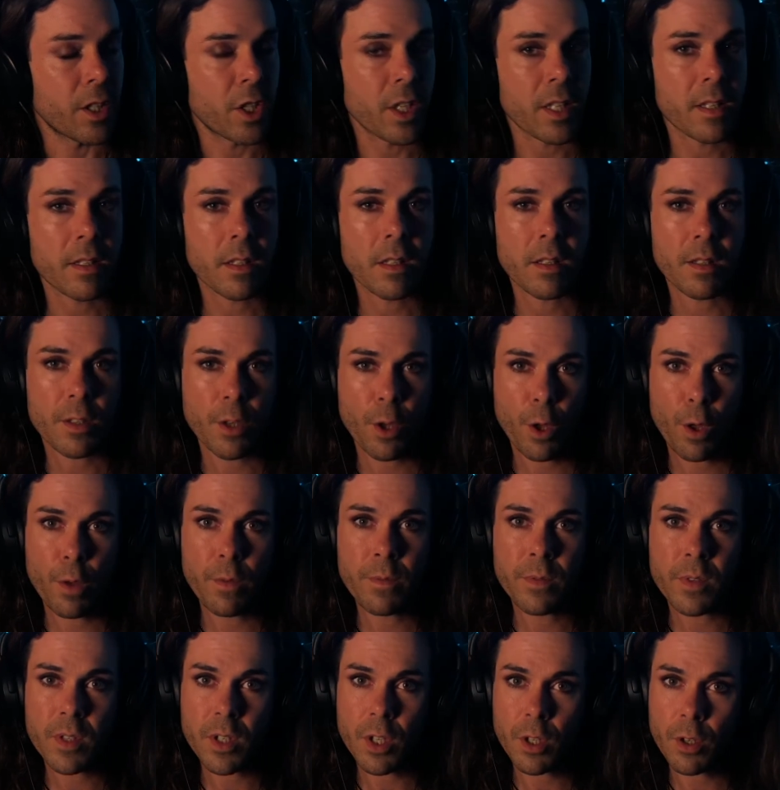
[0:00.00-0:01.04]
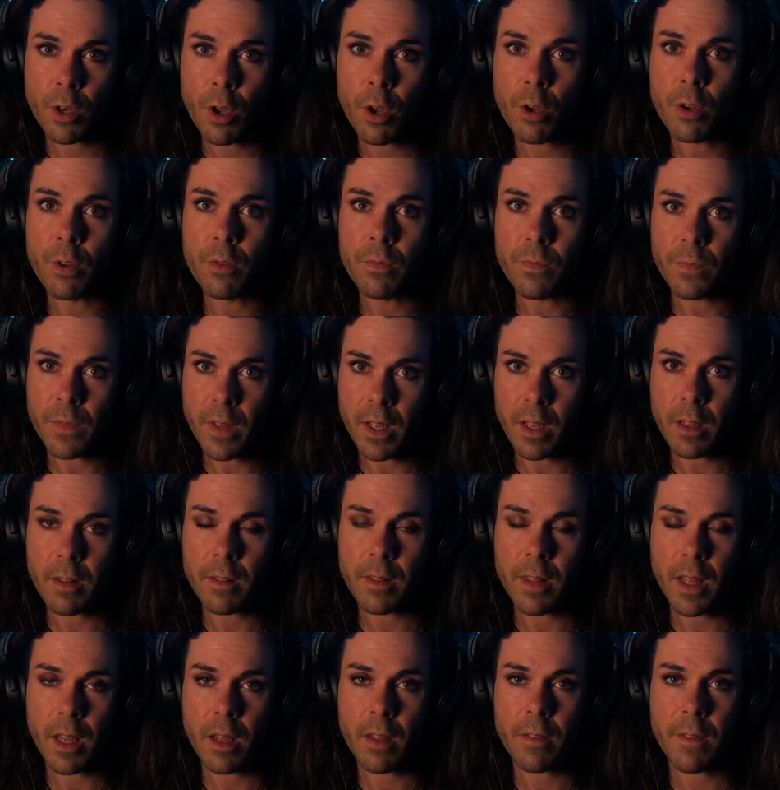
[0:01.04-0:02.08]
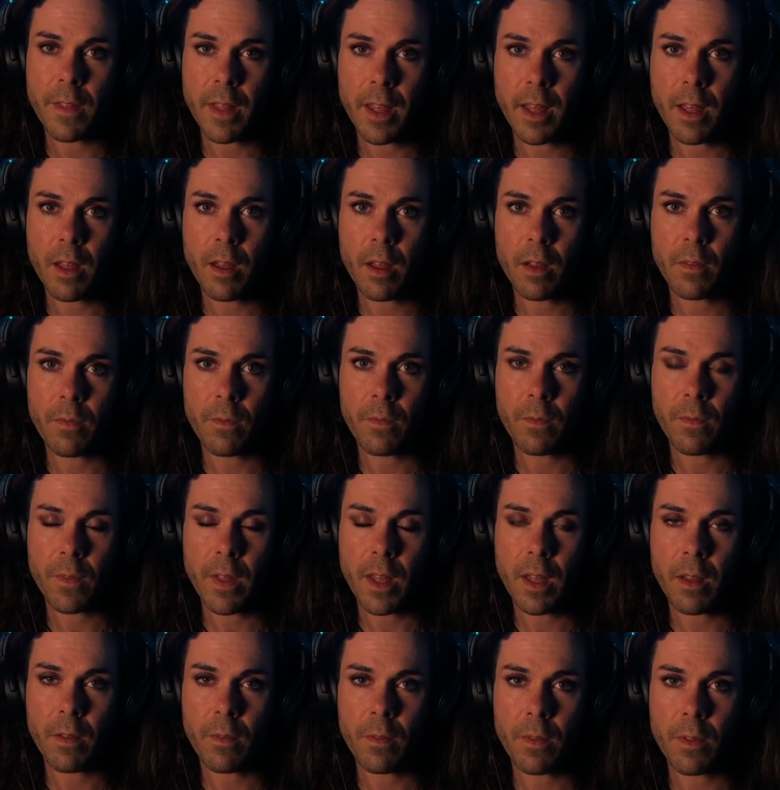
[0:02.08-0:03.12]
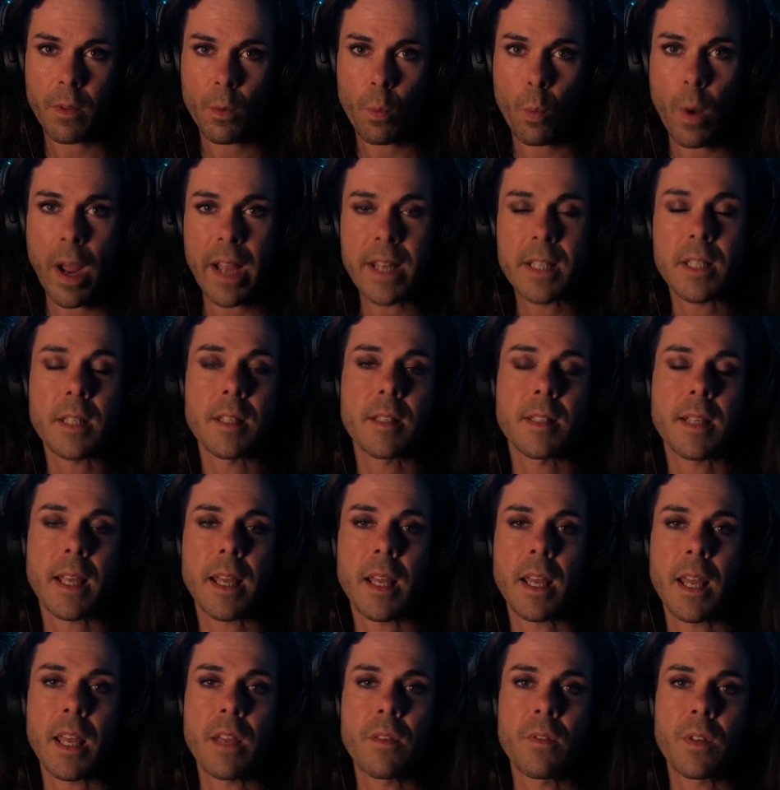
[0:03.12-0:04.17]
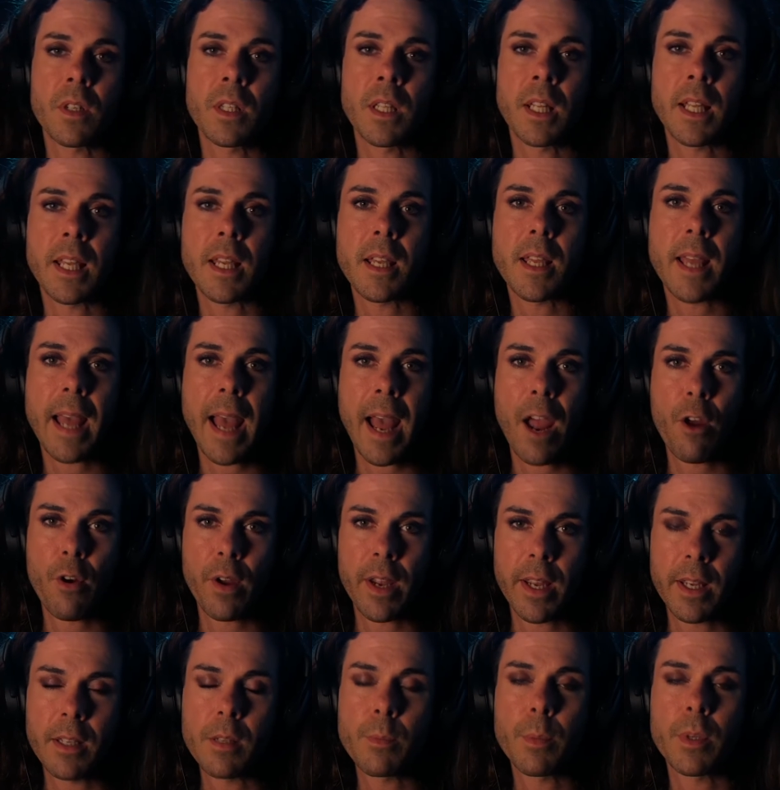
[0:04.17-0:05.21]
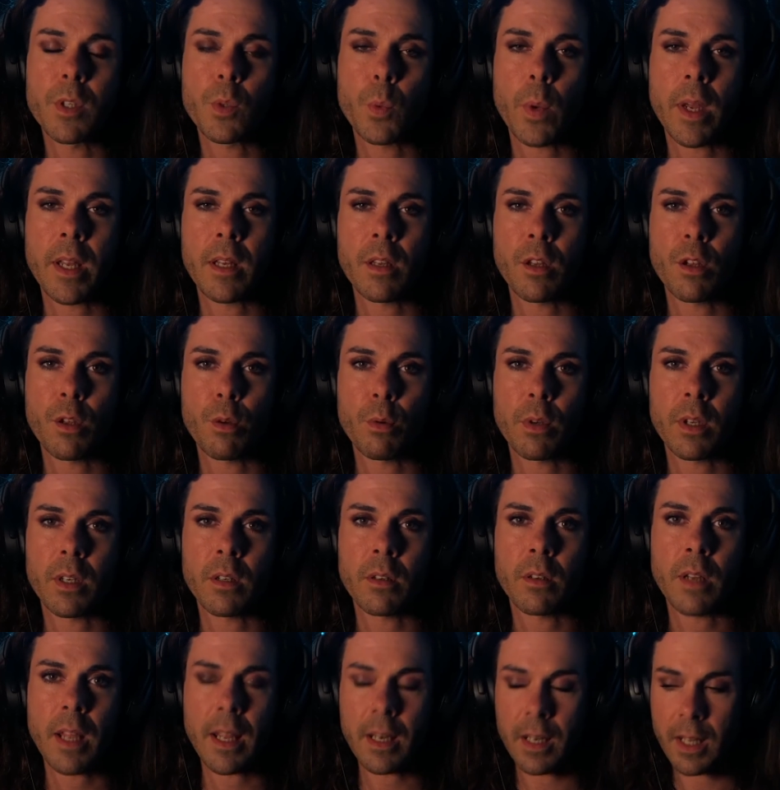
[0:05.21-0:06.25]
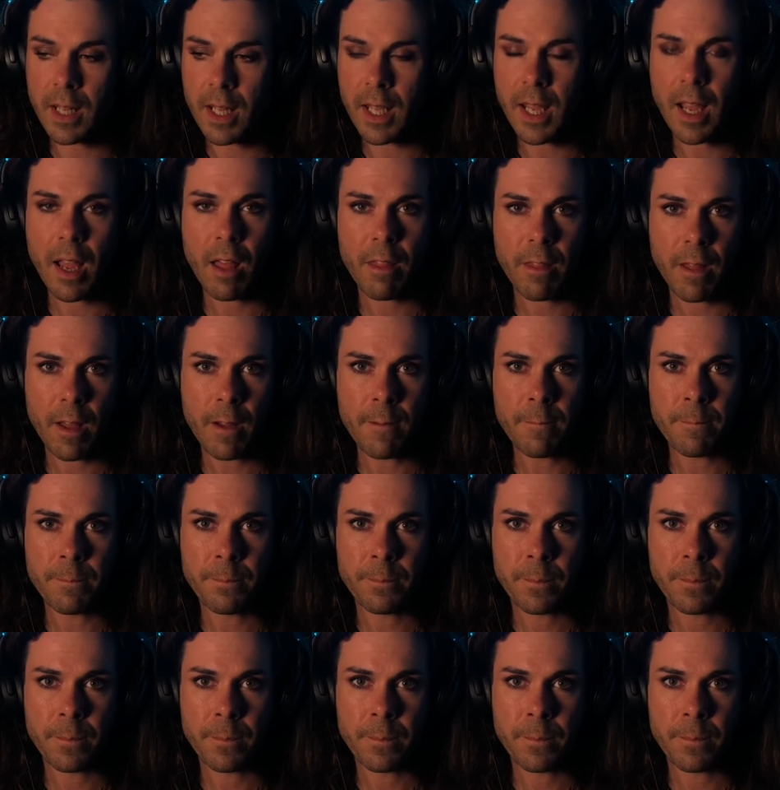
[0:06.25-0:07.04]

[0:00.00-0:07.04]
deserves, you know, the weight is evenly carried between you and the other.